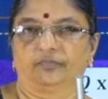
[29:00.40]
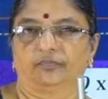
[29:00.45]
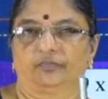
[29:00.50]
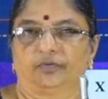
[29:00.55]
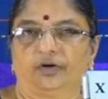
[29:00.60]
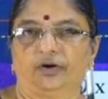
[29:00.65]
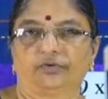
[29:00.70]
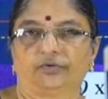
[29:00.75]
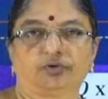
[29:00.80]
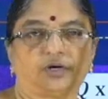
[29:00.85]

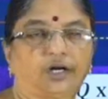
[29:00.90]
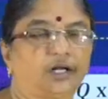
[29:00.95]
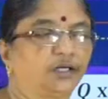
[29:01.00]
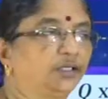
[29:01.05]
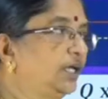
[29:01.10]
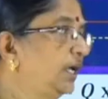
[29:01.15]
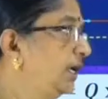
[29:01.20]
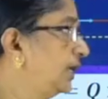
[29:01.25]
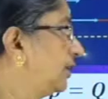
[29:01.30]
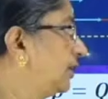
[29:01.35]
How to write
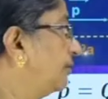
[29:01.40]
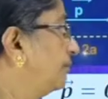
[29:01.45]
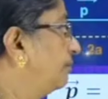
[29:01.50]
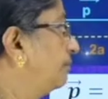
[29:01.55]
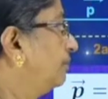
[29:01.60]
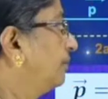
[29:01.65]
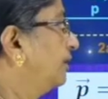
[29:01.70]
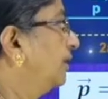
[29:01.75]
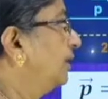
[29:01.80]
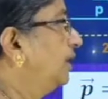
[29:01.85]
that?
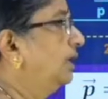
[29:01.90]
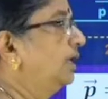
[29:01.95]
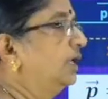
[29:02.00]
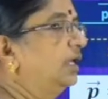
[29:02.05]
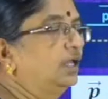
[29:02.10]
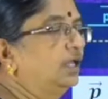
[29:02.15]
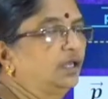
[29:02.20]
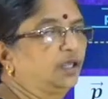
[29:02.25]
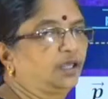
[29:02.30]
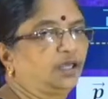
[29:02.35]

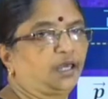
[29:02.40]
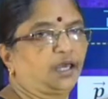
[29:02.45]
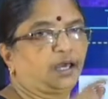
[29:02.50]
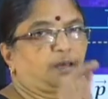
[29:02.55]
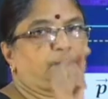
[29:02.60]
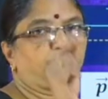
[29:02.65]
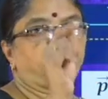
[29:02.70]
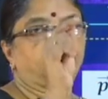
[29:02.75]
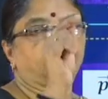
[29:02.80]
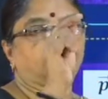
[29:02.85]

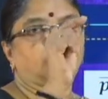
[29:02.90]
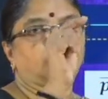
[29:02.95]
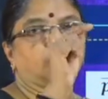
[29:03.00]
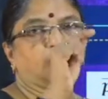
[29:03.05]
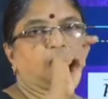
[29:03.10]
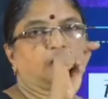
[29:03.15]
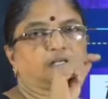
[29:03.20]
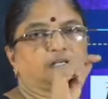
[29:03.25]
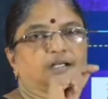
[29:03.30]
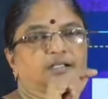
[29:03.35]
Capital
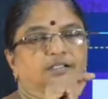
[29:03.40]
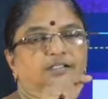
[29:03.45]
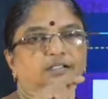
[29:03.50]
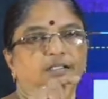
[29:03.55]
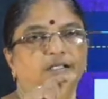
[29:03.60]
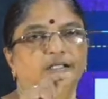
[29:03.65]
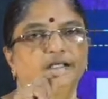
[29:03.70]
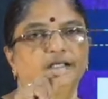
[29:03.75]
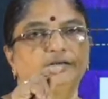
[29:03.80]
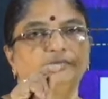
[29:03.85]
letter C